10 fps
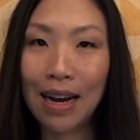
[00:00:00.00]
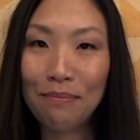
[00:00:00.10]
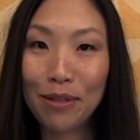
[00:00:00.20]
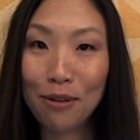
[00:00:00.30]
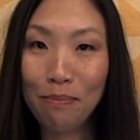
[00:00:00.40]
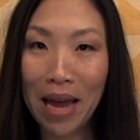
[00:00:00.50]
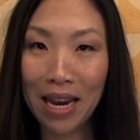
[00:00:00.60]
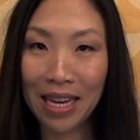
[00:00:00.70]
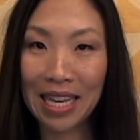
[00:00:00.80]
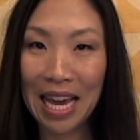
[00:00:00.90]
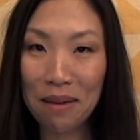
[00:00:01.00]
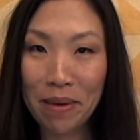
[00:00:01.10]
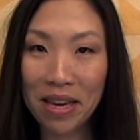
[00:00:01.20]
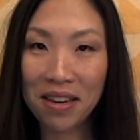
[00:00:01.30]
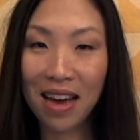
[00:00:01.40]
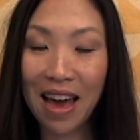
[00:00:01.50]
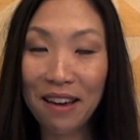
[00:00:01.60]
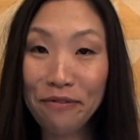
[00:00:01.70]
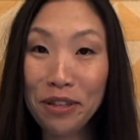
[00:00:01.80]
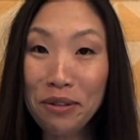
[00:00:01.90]
I'm so bad at gaming, I
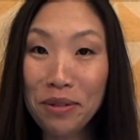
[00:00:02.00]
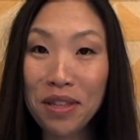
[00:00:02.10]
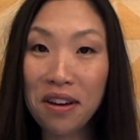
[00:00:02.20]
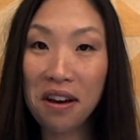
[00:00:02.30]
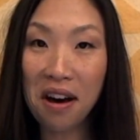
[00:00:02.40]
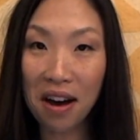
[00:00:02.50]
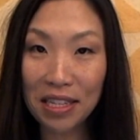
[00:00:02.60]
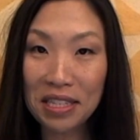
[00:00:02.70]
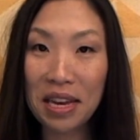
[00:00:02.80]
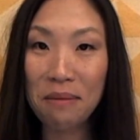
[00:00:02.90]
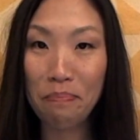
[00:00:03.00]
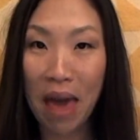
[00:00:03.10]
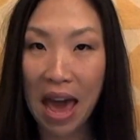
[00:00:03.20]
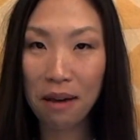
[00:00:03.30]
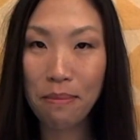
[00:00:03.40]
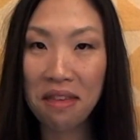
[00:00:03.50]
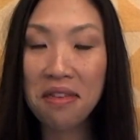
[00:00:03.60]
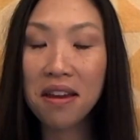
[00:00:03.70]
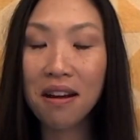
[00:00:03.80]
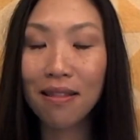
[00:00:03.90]
have to use the hunt and peck
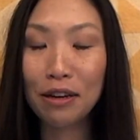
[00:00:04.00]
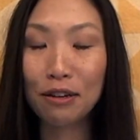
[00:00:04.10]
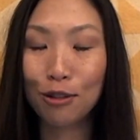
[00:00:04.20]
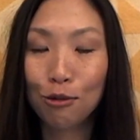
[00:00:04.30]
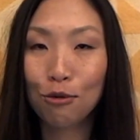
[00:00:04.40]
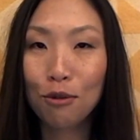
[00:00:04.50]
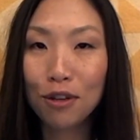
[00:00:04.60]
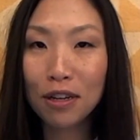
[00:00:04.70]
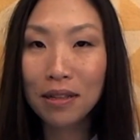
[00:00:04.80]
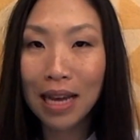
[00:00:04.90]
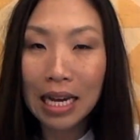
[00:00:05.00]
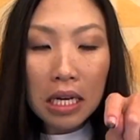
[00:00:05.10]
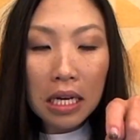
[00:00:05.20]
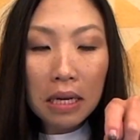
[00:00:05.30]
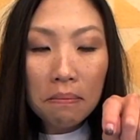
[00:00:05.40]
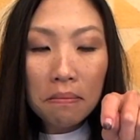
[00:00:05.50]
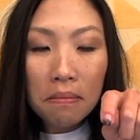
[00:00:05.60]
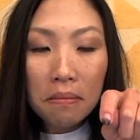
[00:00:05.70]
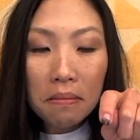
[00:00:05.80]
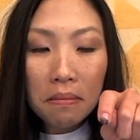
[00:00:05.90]
method on the controller, like up,
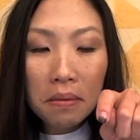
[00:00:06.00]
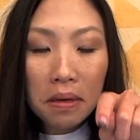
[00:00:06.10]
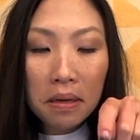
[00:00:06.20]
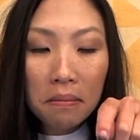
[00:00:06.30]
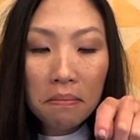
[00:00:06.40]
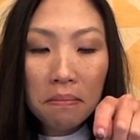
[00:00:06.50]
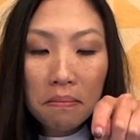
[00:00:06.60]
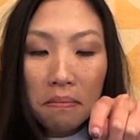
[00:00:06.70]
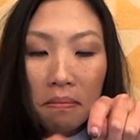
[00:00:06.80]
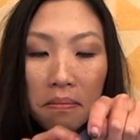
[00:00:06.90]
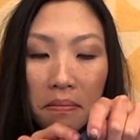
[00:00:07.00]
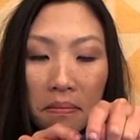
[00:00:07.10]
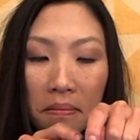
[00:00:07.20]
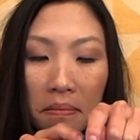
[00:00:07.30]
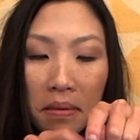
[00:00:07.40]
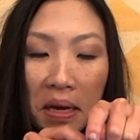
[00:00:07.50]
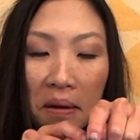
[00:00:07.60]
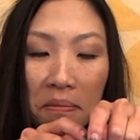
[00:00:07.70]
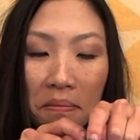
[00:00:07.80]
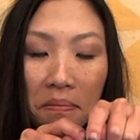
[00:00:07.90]
up,
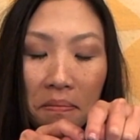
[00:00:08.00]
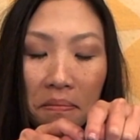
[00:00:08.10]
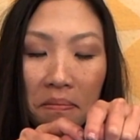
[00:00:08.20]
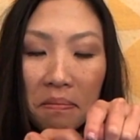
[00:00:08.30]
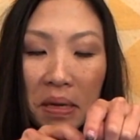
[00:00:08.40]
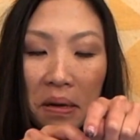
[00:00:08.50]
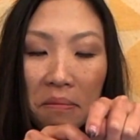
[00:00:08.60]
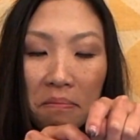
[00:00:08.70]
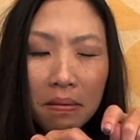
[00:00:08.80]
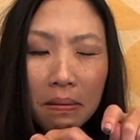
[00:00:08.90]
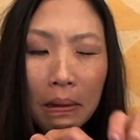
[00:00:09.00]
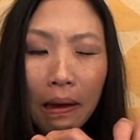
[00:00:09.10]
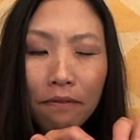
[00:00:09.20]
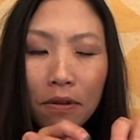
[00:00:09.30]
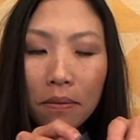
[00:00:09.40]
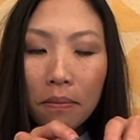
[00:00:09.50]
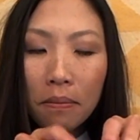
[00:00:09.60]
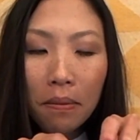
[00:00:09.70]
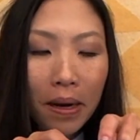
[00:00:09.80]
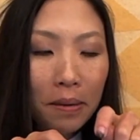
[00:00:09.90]
down, down, left,
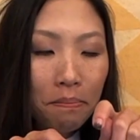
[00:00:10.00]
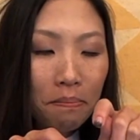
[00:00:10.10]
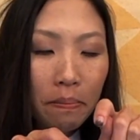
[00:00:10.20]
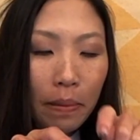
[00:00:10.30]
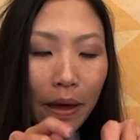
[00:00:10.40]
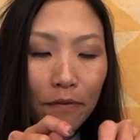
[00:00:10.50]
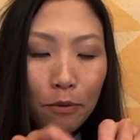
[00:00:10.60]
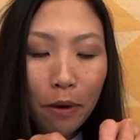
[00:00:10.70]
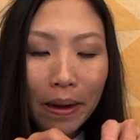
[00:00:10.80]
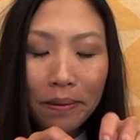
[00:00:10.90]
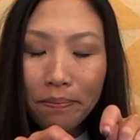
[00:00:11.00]
right, left, right,